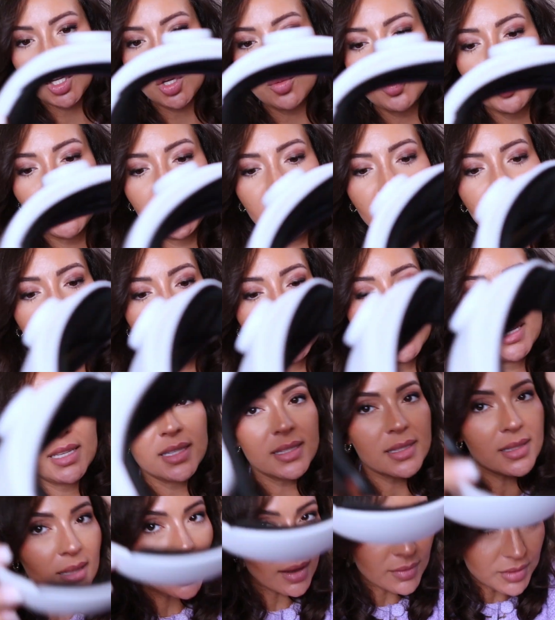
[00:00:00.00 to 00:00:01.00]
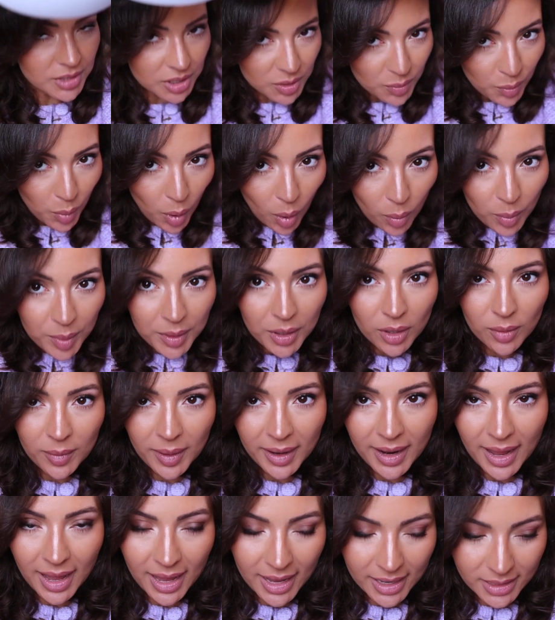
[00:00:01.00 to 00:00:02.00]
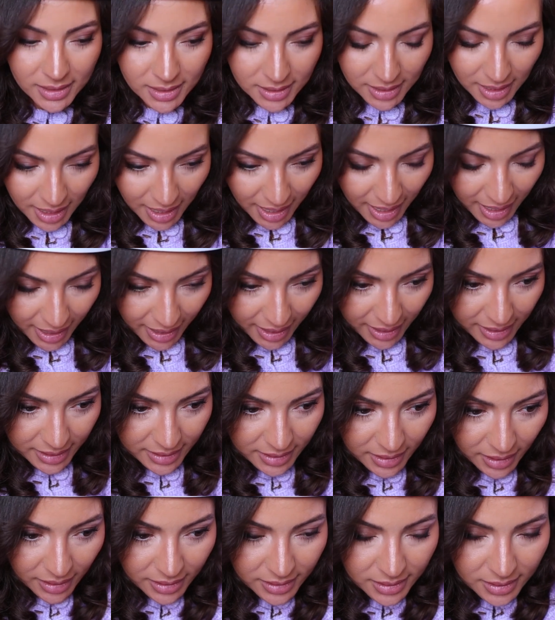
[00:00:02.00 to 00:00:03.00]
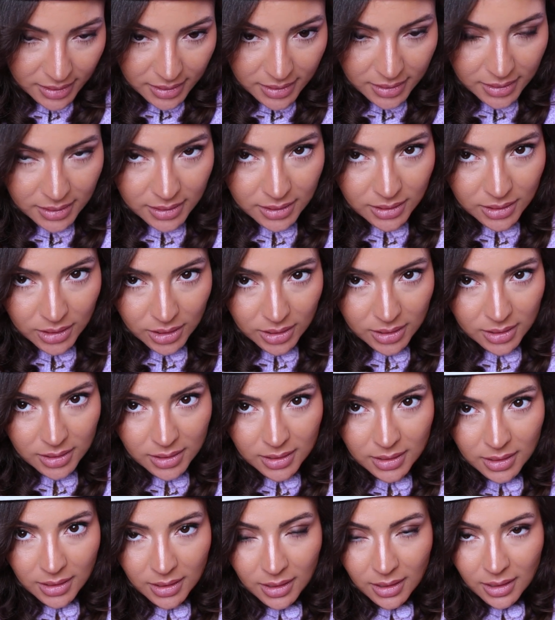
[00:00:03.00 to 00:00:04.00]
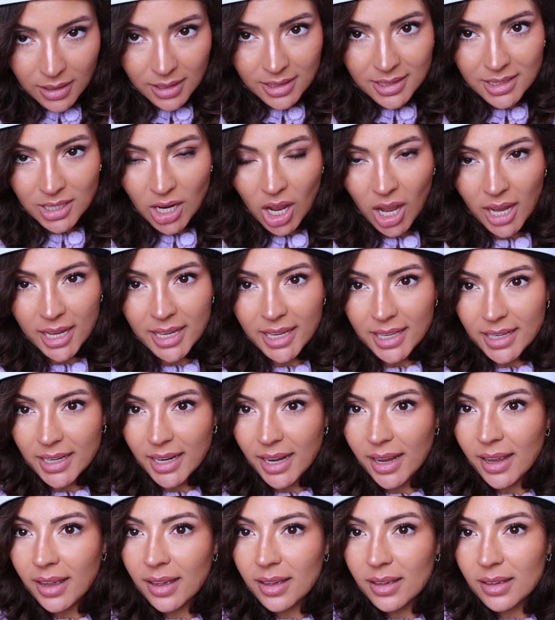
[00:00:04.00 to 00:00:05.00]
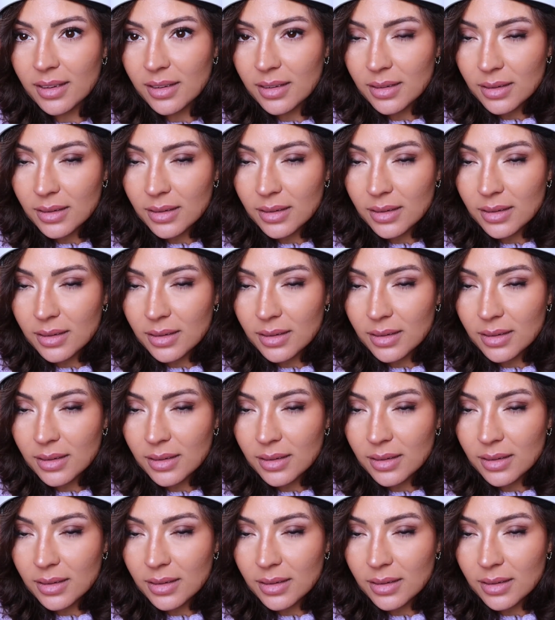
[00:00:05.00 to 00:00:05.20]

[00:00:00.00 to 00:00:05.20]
Opening this, I just pop it on my head and I just tighten it.